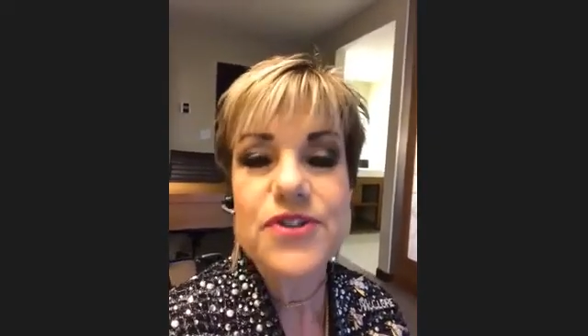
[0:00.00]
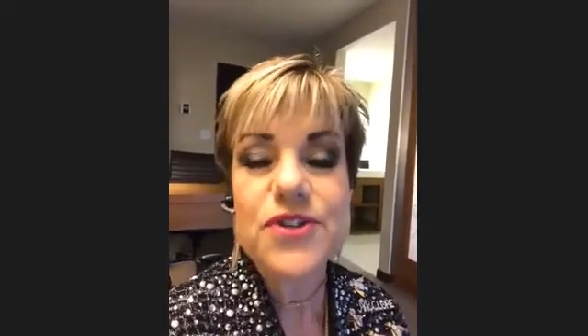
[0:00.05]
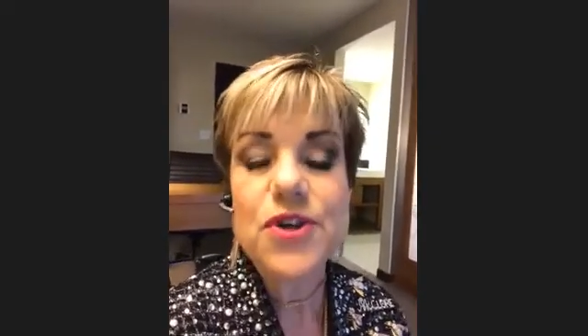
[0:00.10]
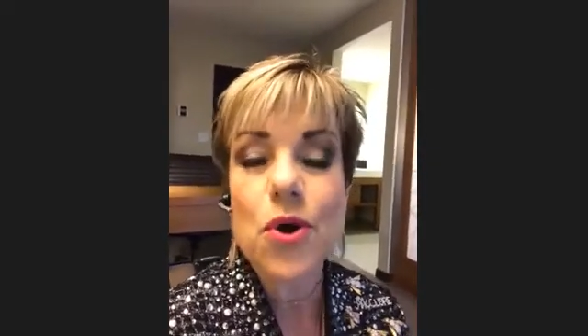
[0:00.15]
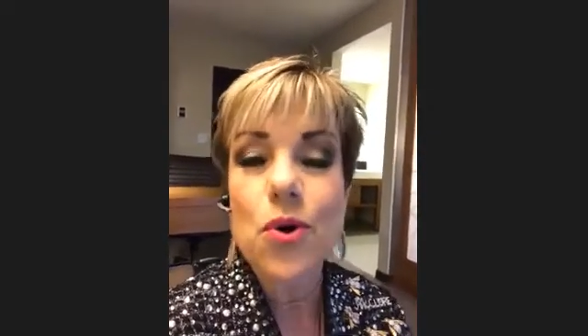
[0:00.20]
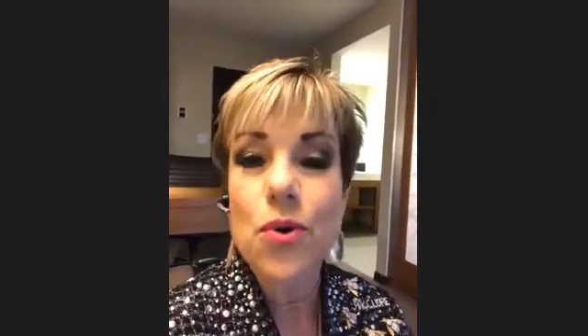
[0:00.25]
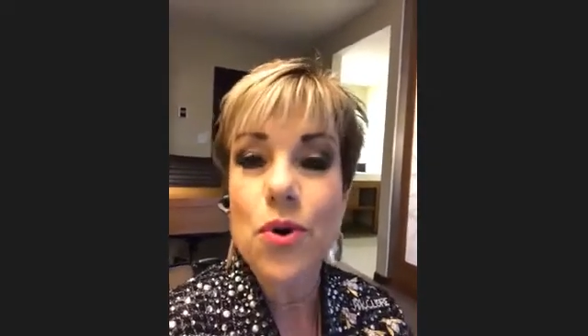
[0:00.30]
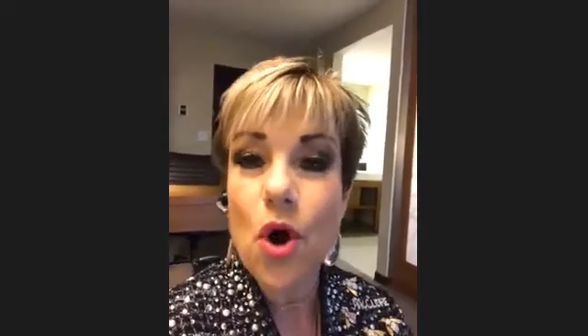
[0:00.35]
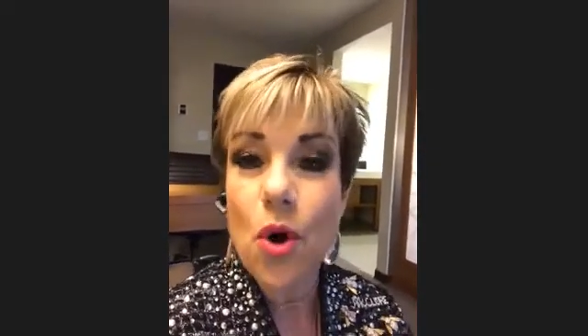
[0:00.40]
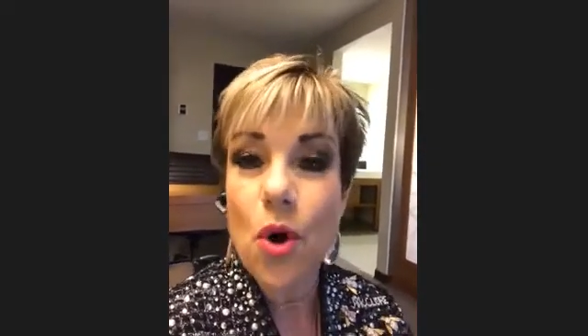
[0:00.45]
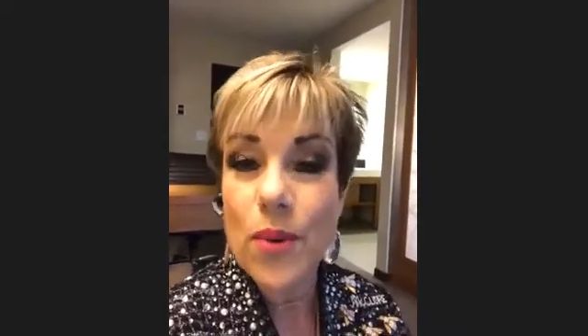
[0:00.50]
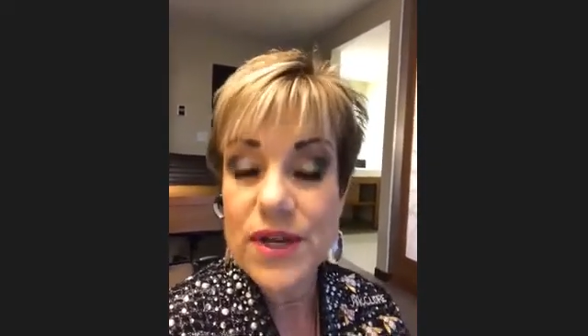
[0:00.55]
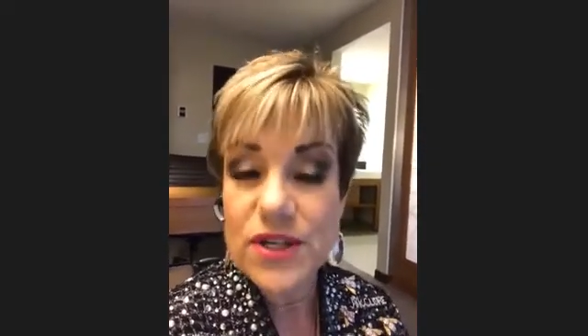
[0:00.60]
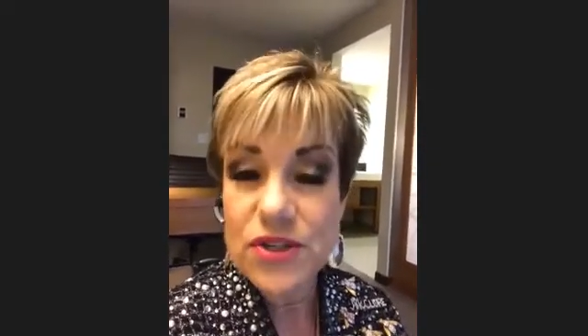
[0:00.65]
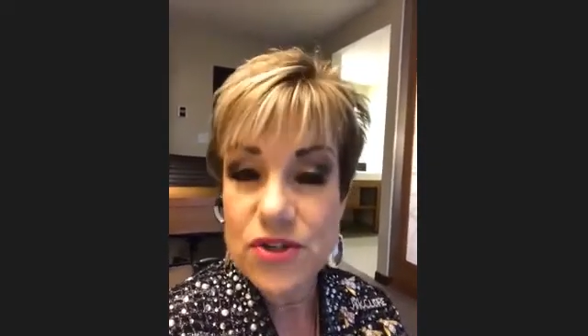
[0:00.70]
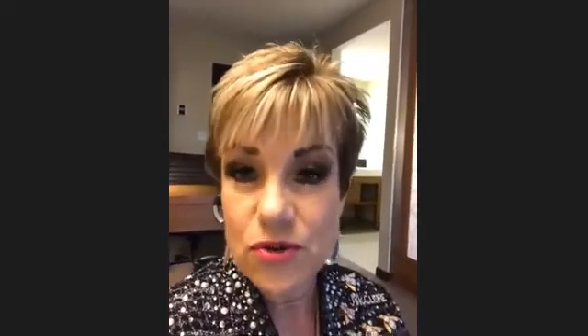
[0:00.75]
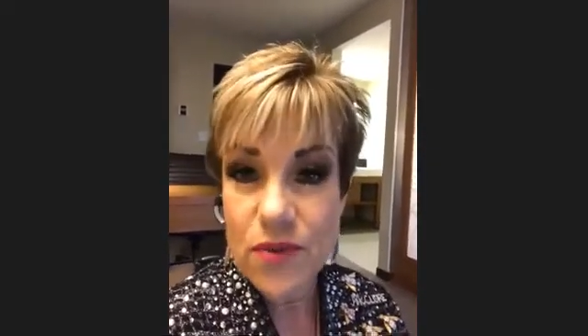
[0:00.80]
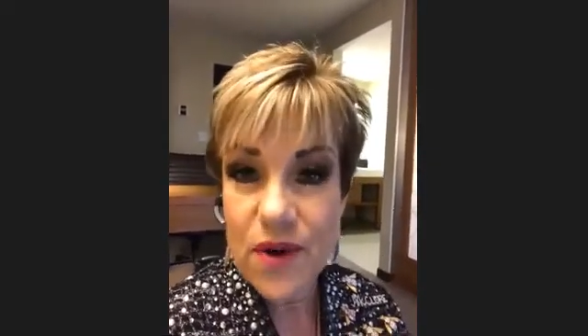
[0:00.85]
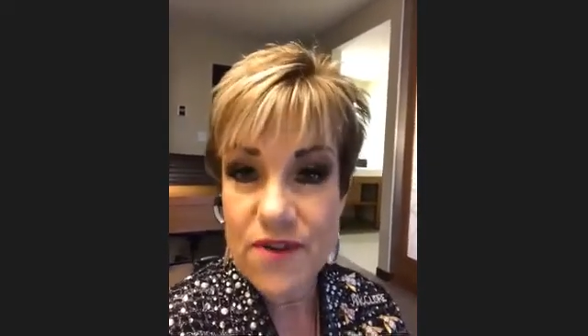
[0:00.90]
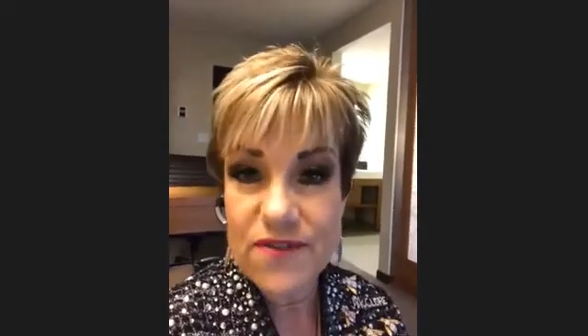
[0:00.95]
So go
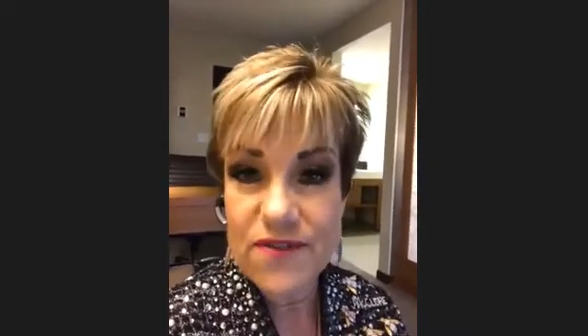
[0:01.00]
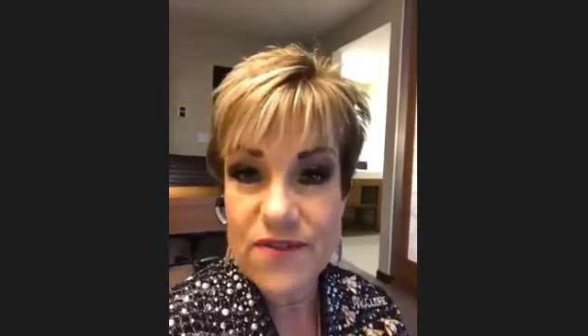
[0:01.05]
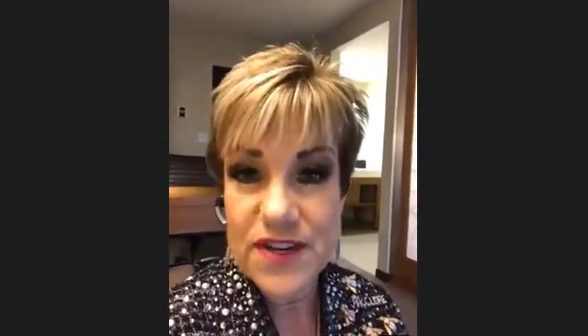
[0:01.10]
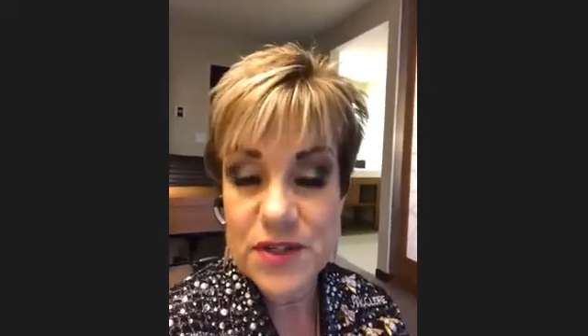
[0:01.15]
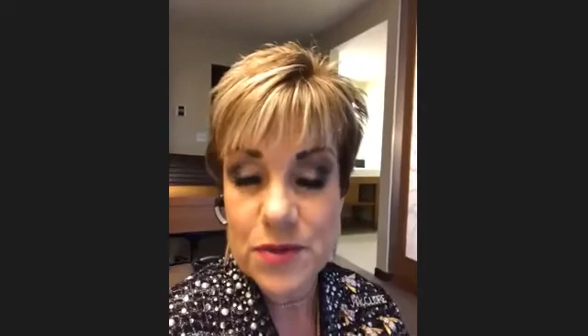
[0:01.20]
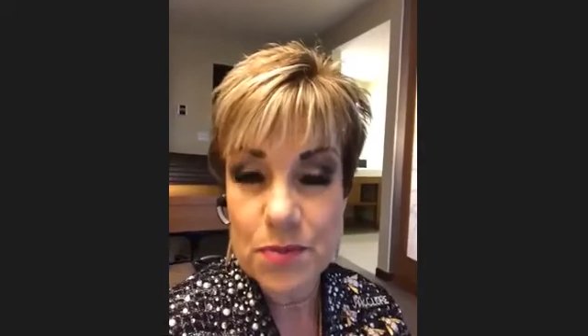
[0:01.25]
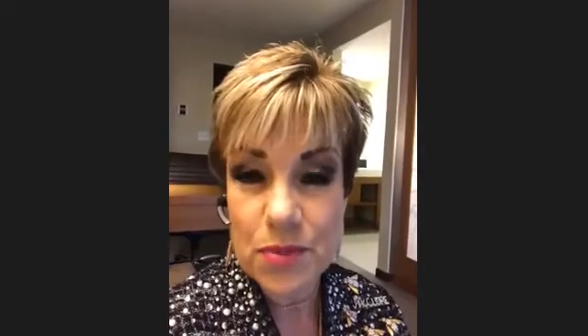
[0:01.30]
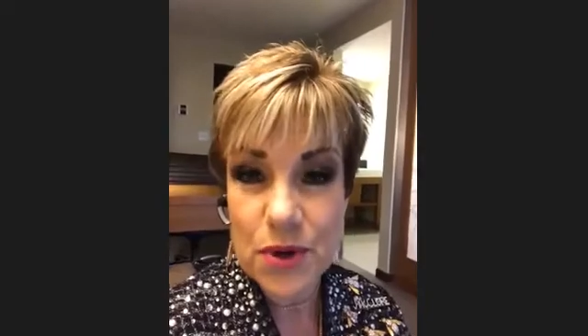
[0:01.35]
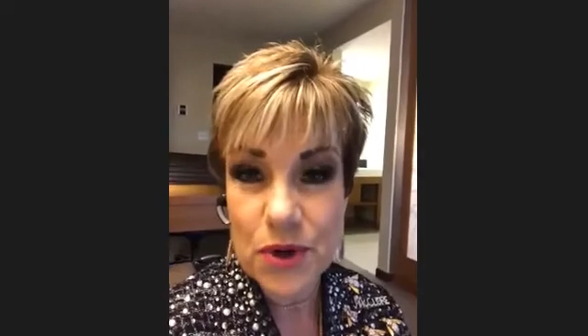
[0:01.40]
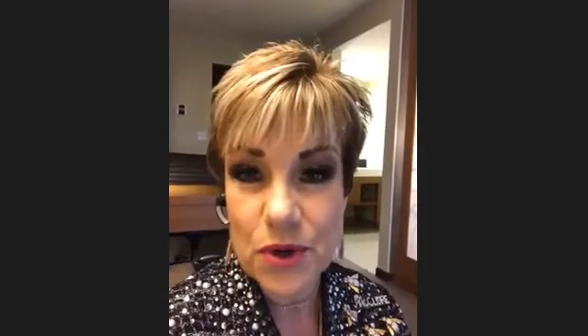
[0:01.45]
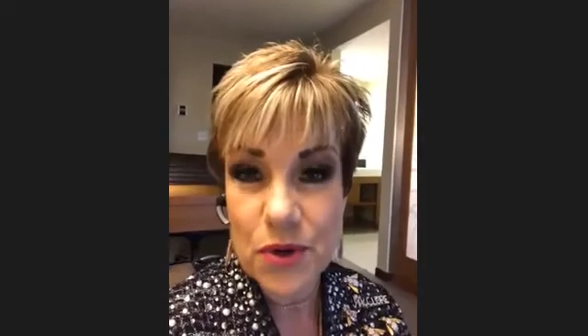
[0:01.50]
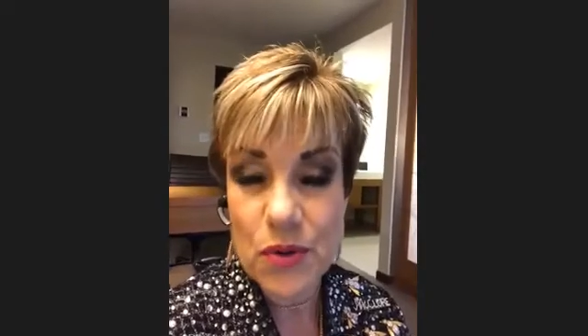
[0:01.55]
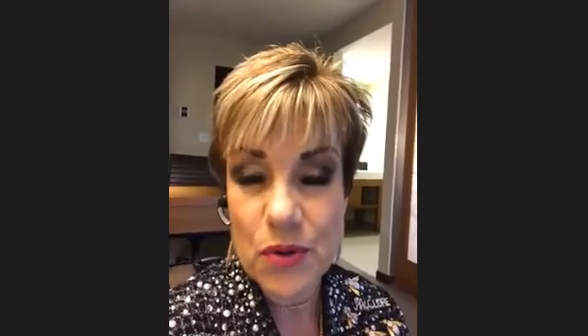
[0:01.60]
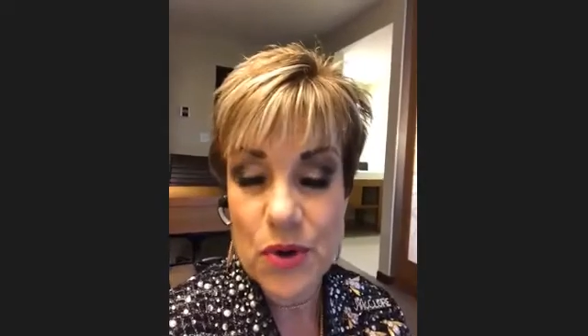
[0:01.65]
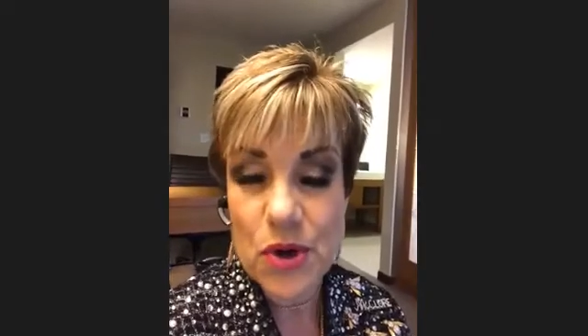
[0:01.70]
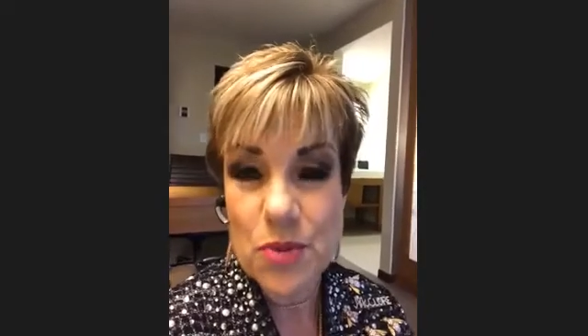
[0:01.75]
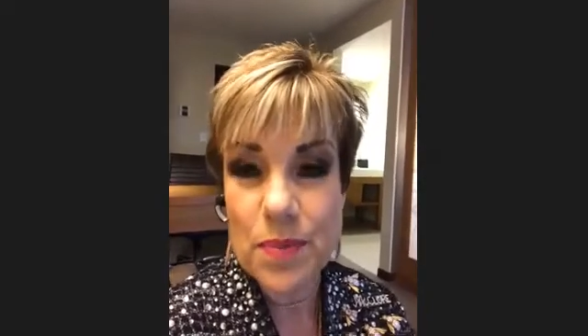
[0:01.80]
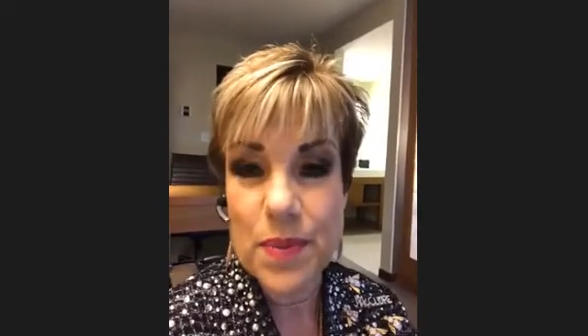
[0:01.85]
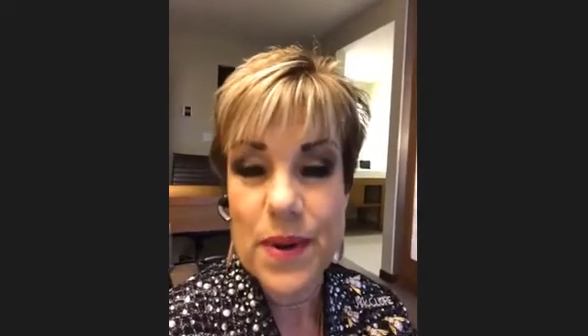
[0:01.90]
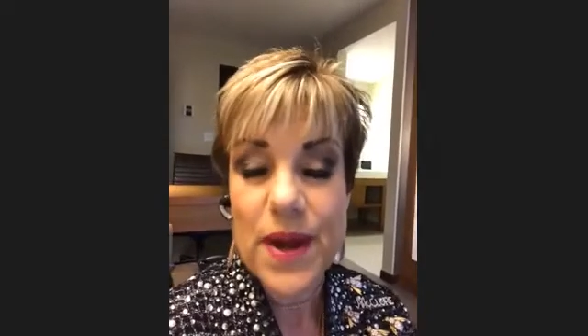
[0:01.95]
into our Facebook
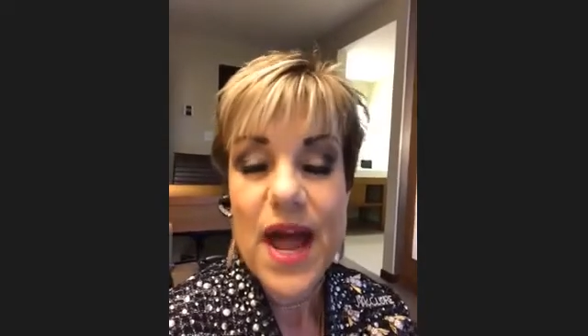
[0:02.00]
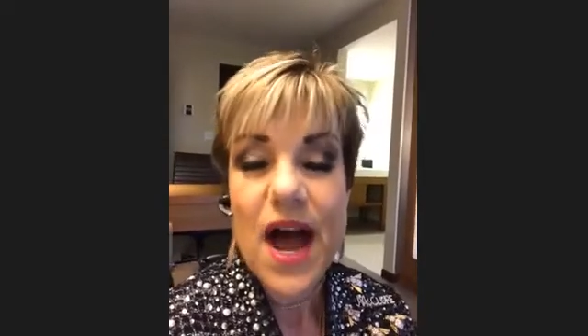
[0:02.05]
group